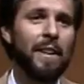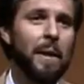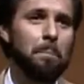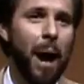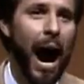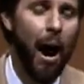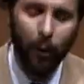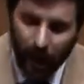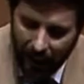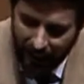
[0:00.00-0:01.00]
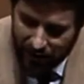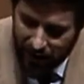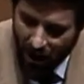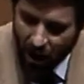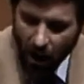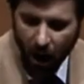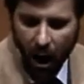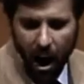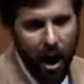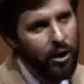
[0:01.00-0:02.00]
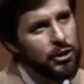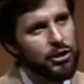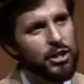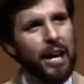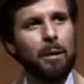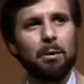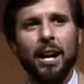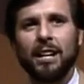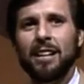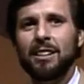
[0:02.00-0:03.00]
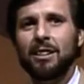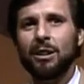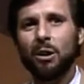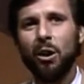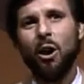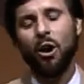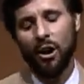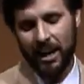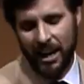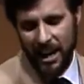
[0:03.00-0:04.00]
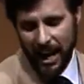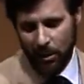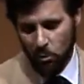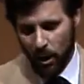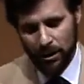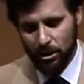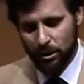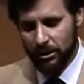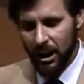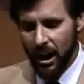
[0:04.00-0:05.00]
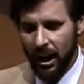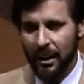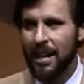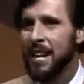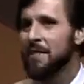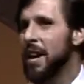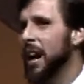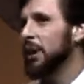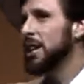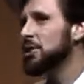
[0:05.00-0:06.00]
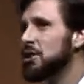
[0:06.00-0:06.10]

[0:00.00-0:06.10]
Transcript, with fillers: and the powerless, all celebrate the glory and wonder of God. There is